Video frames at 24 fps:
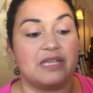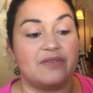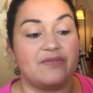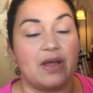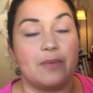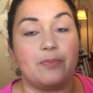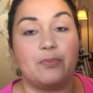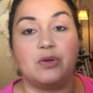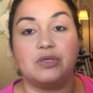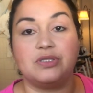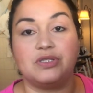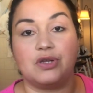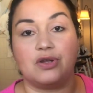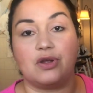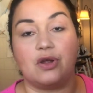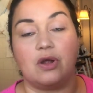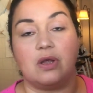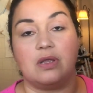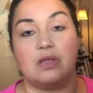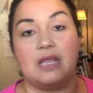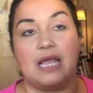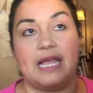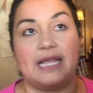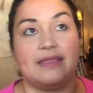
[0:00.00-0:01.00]
If I put the,
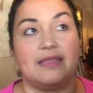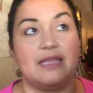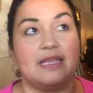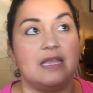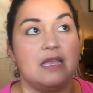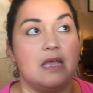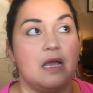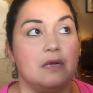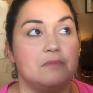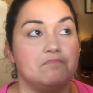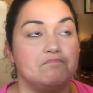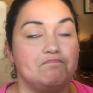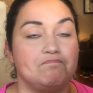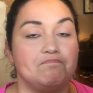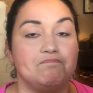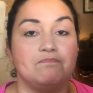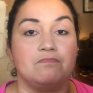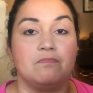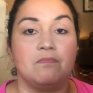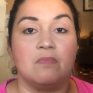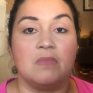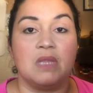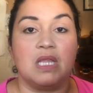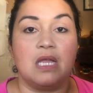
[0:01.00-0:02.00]
like the, um,
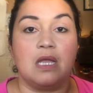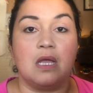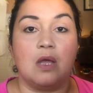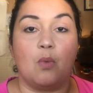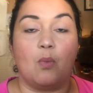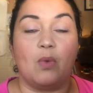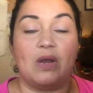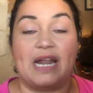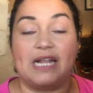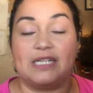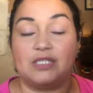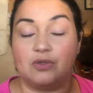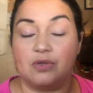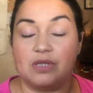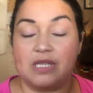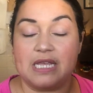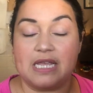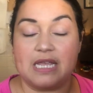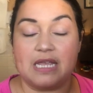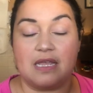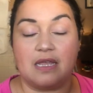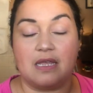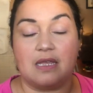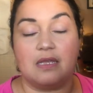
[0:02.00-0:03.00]
when I do
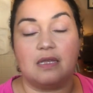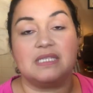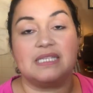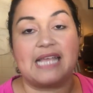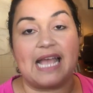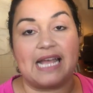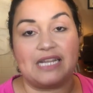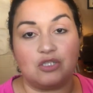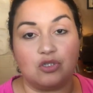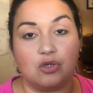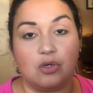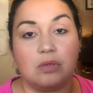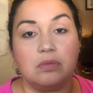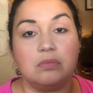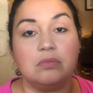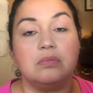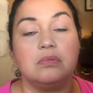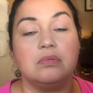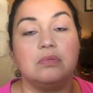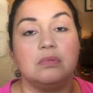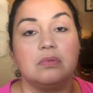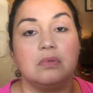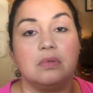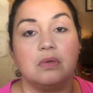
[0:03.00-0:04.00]
the schedule
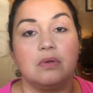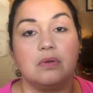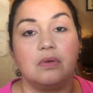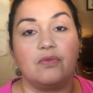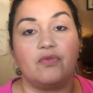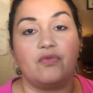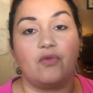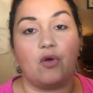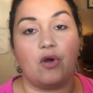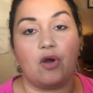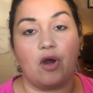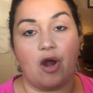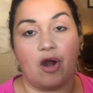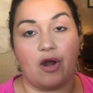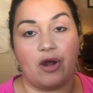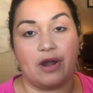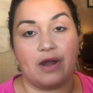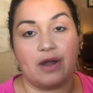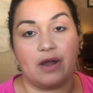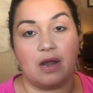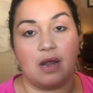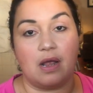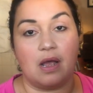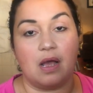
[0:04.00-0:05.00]
for
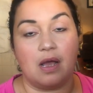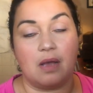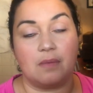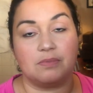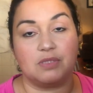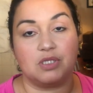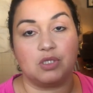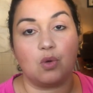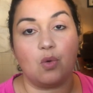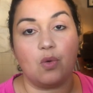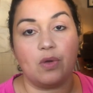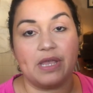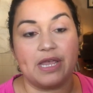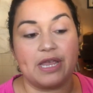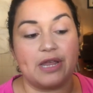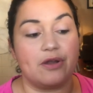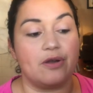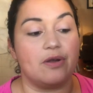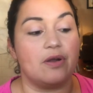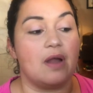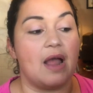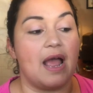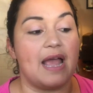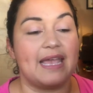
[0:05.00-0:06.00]
our um, school
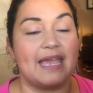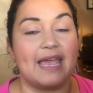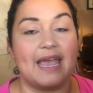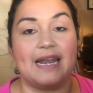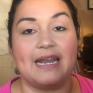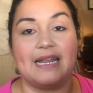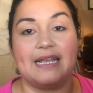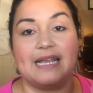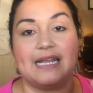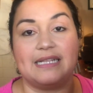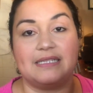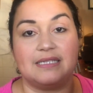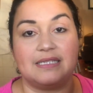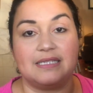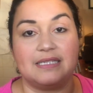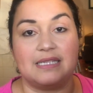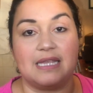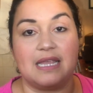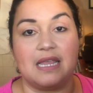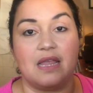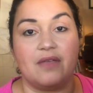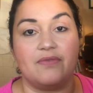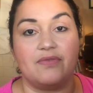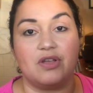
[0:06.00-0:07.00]
year, I kind of get to
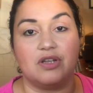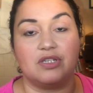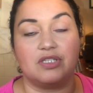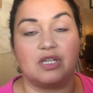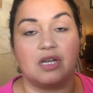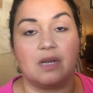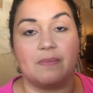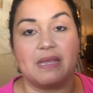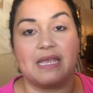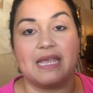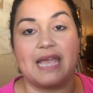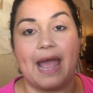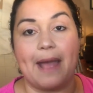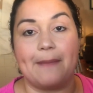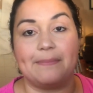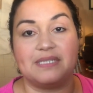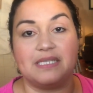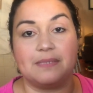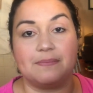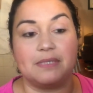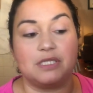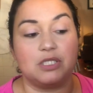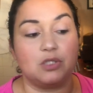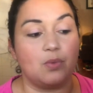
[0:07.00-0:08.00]
see if there's going to be
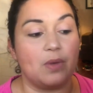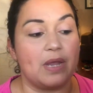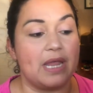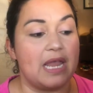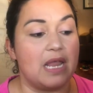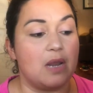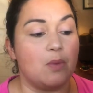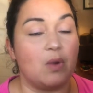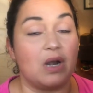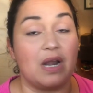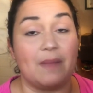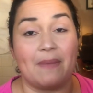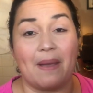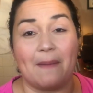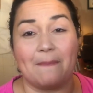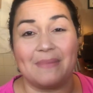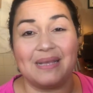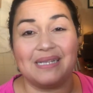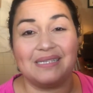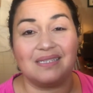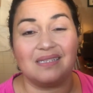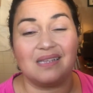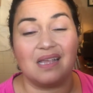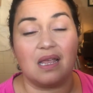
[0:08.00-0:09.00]
gaps in between. What am I
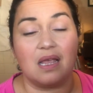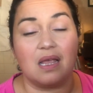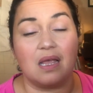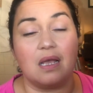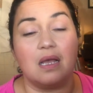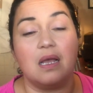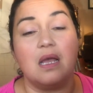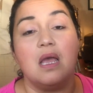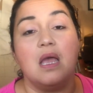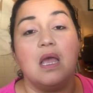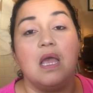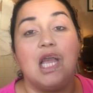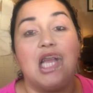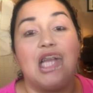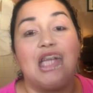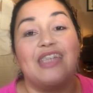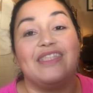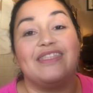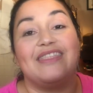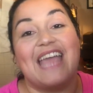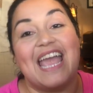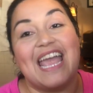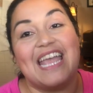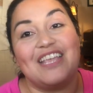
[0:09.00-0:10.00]
missing?
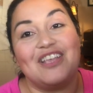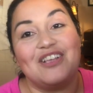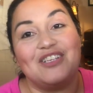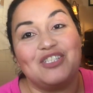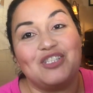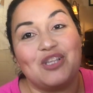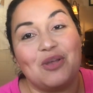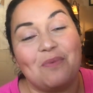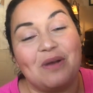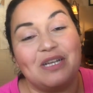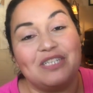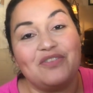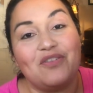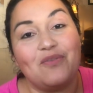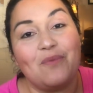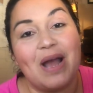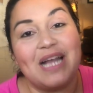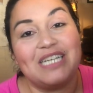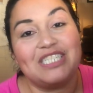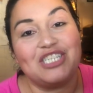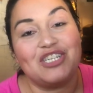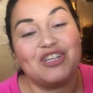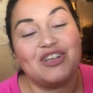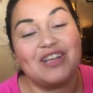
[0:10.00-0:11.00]
Thank you so much for
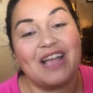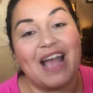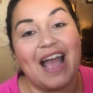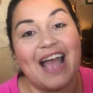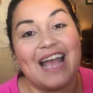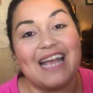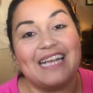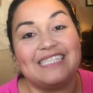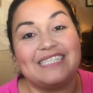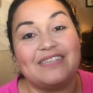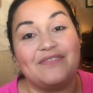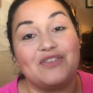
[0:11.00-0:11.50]
watching, you guys.